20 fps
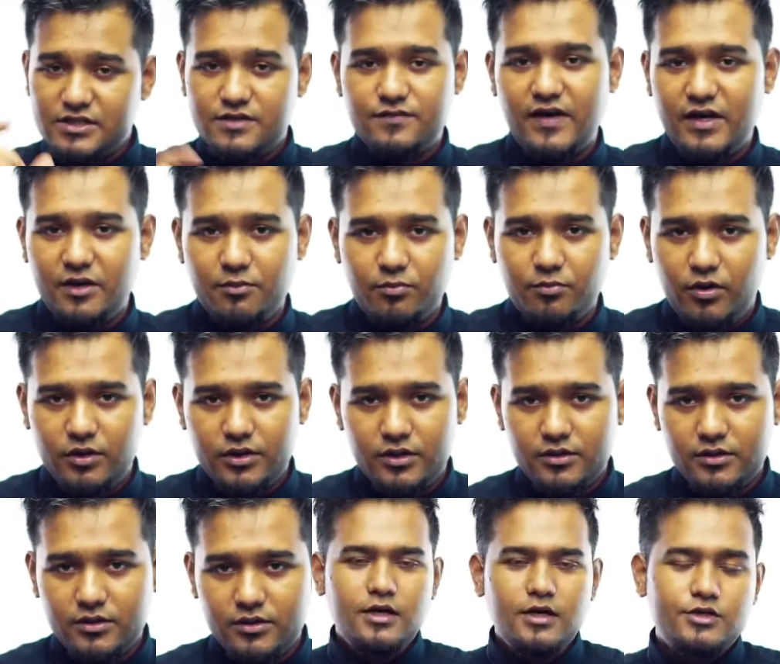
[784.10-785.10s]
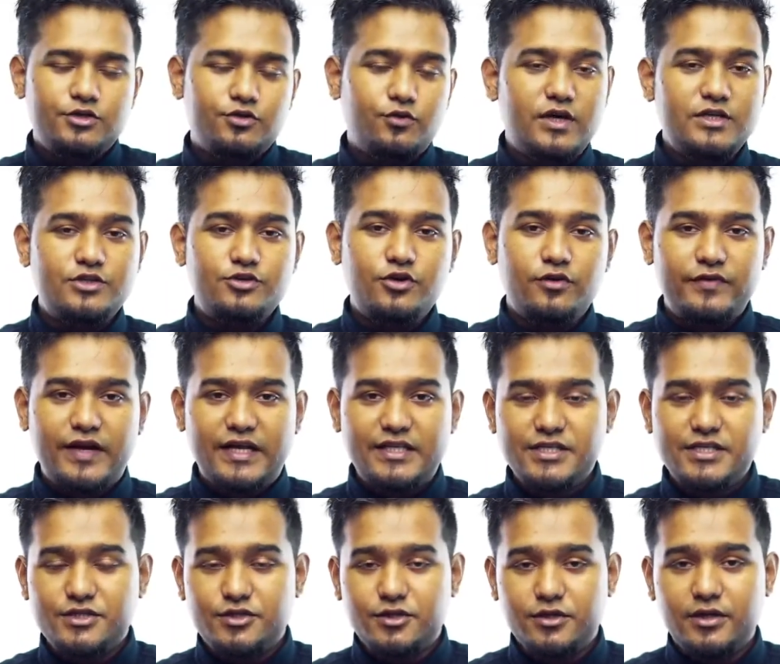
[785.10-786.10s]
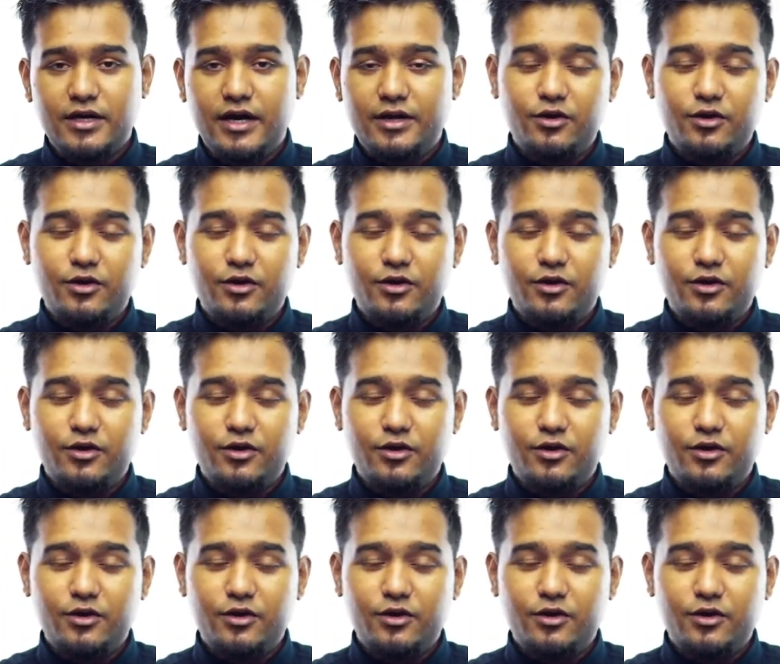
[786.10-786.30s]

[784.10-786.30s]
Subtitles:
very important. So once you have registered,